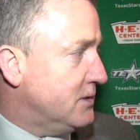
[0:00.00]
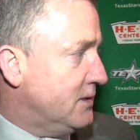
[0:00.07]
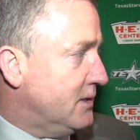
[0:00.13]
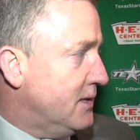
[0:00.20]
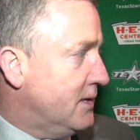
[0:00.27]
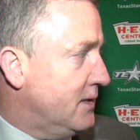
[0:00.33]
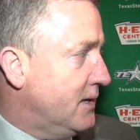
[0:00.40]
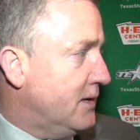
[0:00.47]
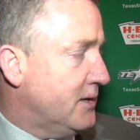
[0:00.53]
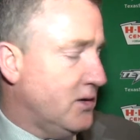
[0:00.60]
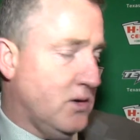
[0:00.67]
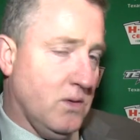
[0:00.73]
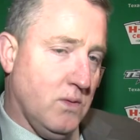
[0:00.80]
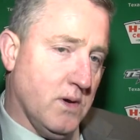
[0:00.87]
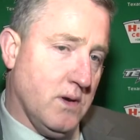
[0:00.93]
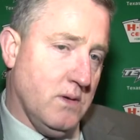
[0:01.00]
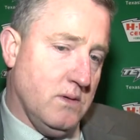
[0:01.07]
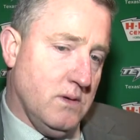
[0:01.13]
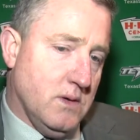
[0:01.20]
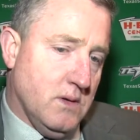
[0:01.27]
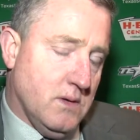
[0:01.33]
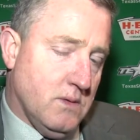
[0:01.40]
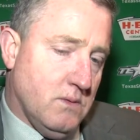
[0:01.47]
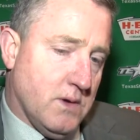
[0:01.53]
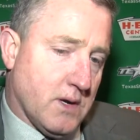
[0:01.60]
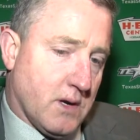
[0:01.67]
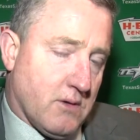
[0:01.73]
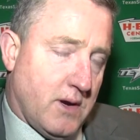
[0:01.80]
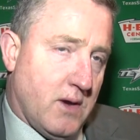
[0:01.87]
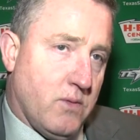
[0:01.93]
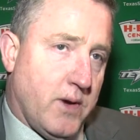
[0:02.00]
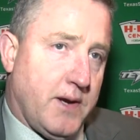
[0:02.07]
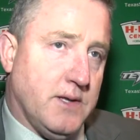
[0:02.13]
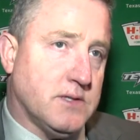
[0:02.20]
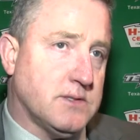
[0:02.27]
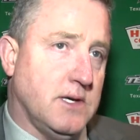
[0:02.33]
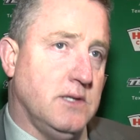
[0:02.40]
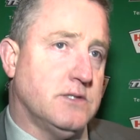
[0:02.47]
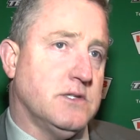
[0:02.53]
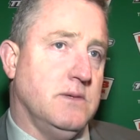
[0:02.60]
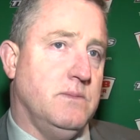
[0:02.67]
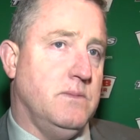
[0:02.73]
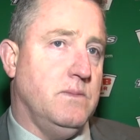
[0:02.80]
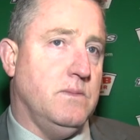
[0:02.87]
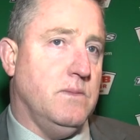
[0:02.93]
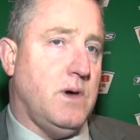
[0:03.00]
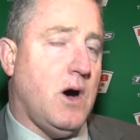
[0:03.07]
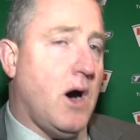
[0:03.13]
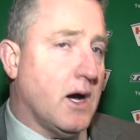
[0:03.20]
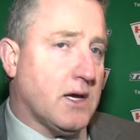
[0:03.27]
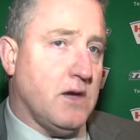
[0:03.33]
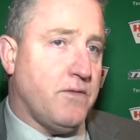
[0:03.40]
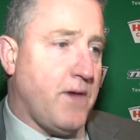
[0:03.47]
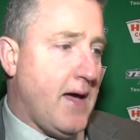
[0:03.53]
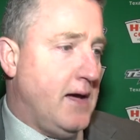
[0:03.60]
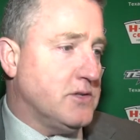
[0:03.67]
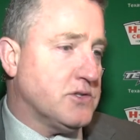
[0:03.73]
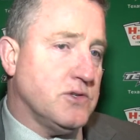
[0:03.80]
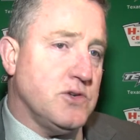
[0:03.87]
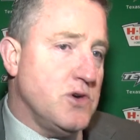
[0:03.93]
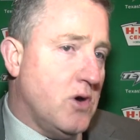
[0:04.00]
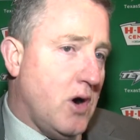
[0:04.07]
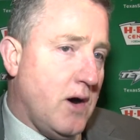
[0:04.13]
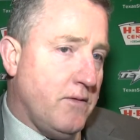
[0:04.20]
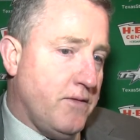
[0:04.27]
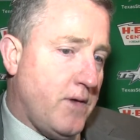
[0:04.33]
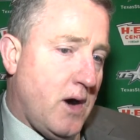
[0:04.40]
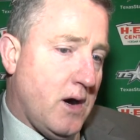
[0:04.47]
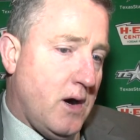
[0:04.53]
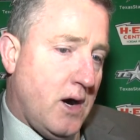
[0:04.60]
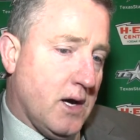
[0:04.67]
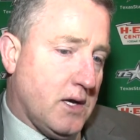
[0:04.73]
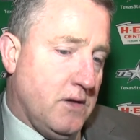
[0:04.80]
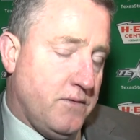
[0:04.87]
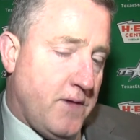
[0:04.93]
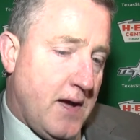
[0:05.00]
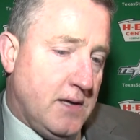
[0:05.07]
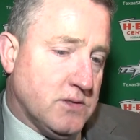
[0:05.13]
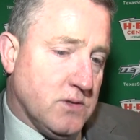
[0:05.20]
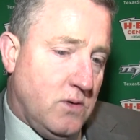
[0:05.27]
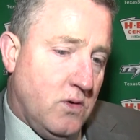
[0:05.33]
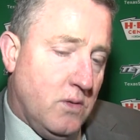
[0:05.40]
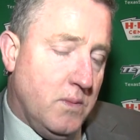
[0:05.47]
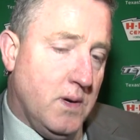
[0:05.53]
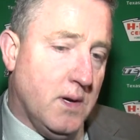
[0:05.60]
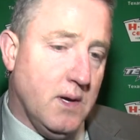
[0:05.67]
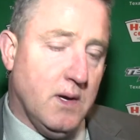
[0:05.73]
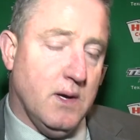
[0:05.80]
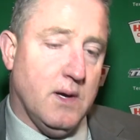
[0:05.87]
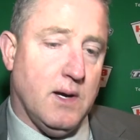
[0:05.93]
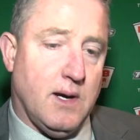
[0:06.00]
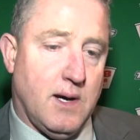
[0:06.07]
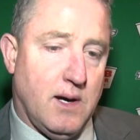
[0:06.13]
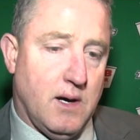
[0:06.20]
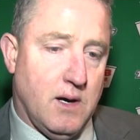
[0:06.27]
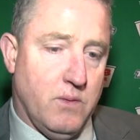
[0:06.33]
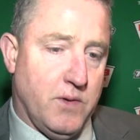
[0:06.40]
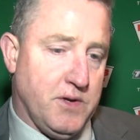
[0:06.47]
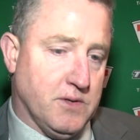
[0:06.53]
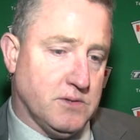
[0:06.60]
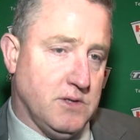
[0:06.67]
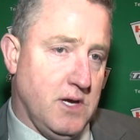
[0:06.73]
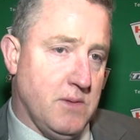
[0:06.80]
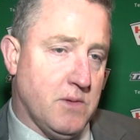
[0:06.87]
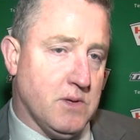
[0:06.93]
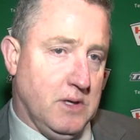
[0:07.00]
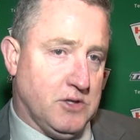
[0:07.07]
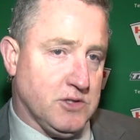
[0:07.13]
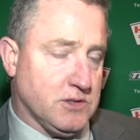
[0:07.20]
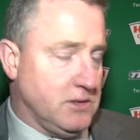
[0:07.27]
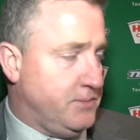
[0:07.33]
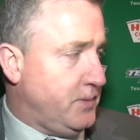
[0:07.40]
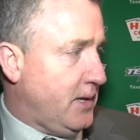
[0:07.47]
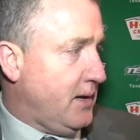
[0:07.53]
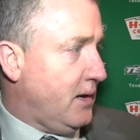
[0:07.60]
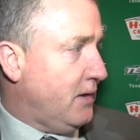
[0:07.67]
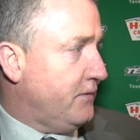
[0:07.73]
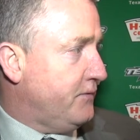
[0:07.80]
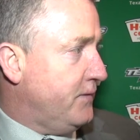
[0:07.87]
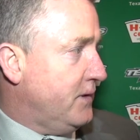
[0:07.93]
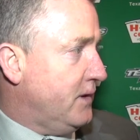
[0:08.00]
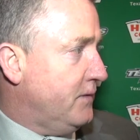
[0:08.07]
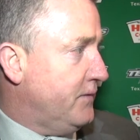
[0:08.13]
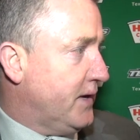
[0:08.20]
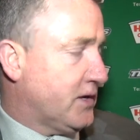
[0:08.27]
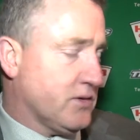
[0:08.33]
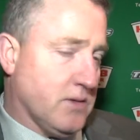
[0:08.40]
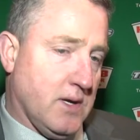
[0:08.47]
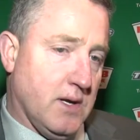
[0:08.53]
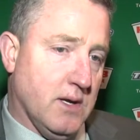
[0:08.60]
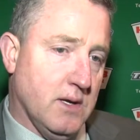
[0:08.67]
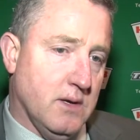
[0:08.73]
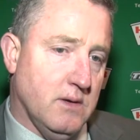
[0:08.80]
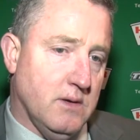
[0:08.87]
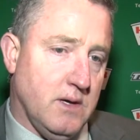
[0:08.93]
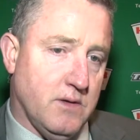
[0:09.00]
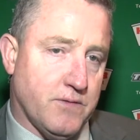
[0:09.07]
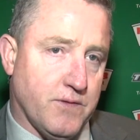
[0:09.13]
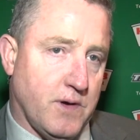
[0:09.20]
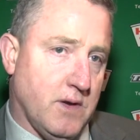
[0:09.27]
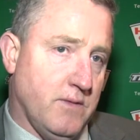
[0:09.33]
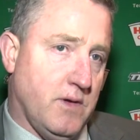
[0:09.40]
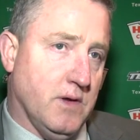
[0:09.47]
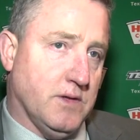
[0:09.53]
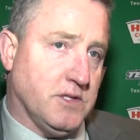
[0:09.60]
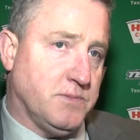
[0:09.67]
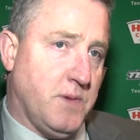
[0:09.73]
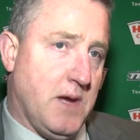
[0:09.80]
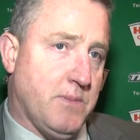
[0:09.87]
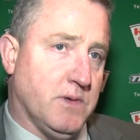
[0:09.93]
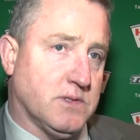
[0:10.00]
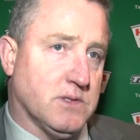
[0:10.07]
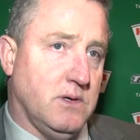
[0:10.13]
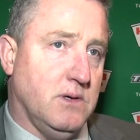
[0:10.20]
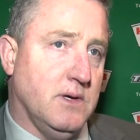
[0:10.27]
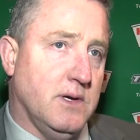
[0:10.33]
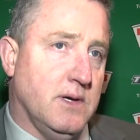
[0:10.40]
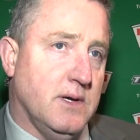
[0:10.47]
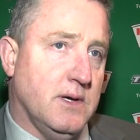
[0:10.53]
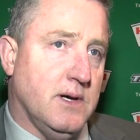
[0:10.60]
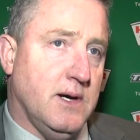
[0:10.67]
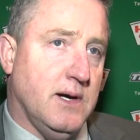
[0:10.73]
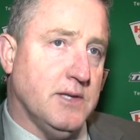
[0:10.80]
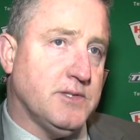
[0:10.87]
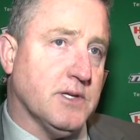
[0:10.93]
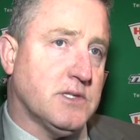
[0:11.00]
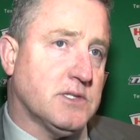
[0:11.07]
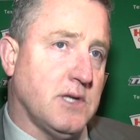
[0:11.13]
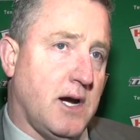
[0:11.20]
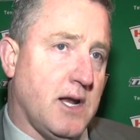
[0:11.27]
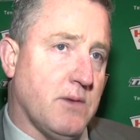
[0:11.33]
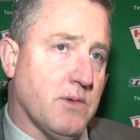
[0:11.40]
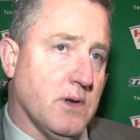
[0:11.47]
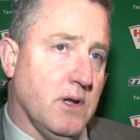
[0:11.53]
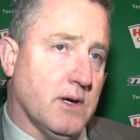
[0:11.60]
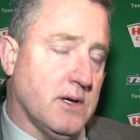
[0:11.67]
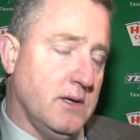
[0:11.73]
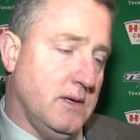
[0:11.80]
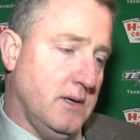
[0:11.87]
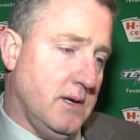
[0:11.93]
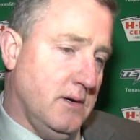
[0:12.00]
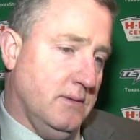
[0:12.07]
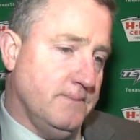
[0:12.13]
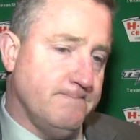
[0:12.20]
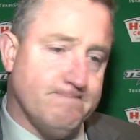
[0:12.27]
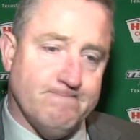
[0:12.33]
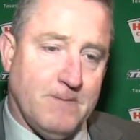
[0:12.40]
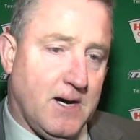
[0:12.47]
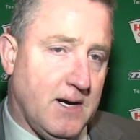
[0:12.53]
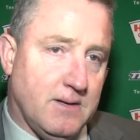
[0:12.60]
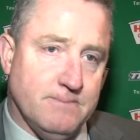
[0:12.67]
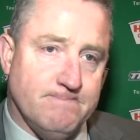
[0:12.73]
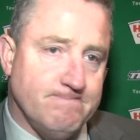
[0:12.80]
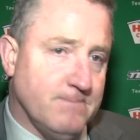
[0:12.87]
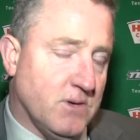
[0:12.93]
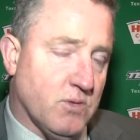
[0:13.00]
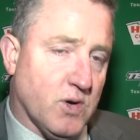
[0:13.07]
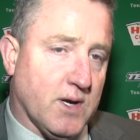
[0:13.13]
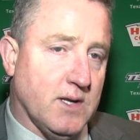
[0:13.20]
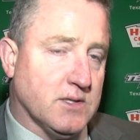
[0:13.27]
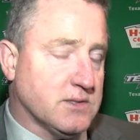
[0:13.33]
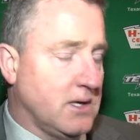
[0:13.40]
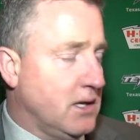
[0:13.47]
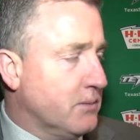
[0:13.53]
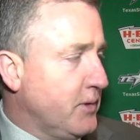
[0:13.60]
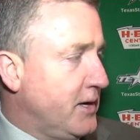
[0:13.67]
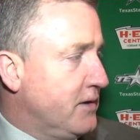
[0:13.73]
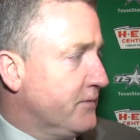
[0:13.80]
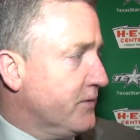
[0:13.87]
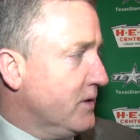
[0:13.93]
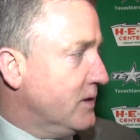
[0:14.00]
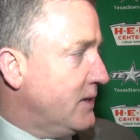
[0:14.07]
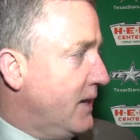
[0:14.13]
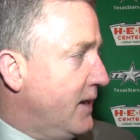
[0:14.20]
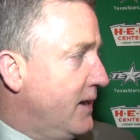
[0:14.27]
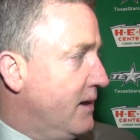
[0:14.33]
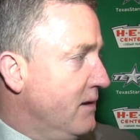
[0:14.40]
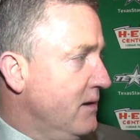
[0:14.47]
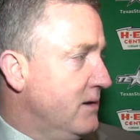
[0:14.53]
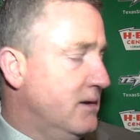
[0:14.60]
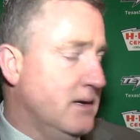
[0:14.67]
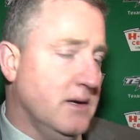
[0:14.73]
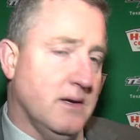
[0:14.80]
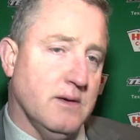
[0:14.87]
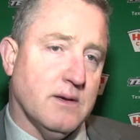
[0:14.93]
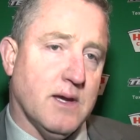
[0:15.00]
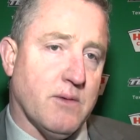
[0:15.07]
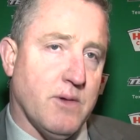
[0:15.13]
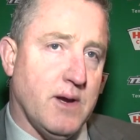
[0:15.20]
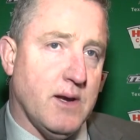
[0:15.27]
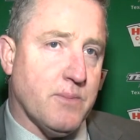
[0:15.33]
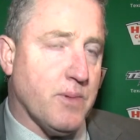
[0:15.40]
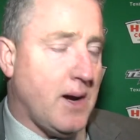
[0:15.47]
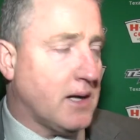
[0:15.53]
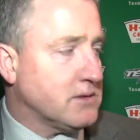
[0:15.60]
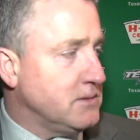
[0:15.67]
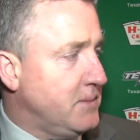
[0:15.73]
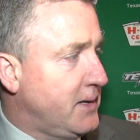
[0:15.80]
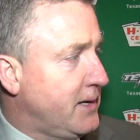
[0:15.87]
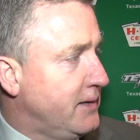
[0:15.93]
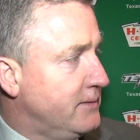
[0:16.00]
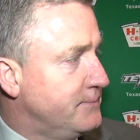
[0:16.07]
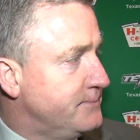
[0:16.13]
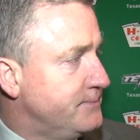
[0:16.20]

And, and uh, you know, what a, what a great way to send some hockey fans or new hockey fans home uh, when your team clinches a playoff uh, victory in front of all these people. So uh, it's exciting. We're looking, you know, um, we're going to celebrate it for a day here and get ready to practice on Monday.